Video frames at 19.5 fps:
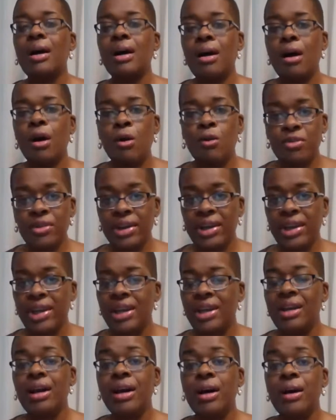
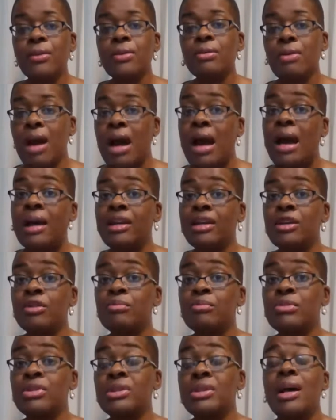overhead, other
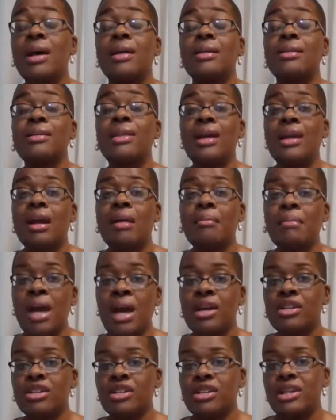items that I'm
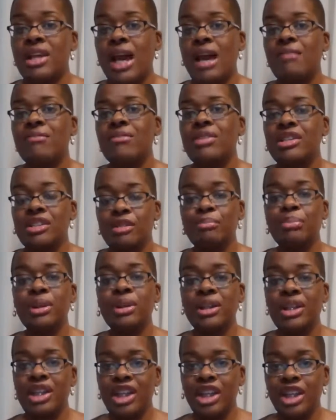actually having to
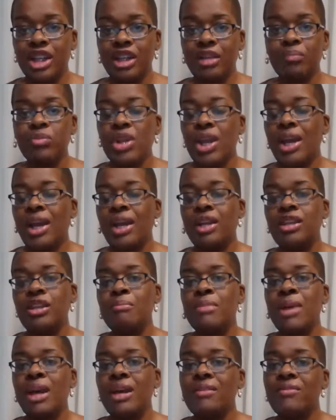put in. And you
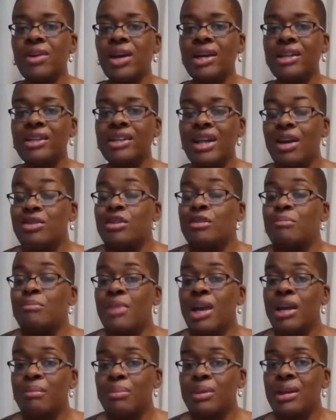may find out you
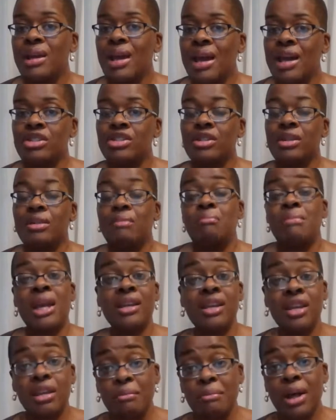may be actually
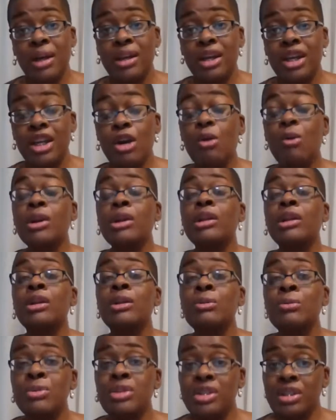making money or
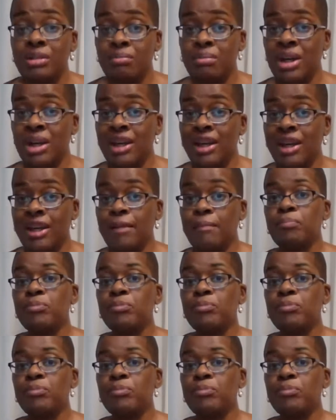losing money.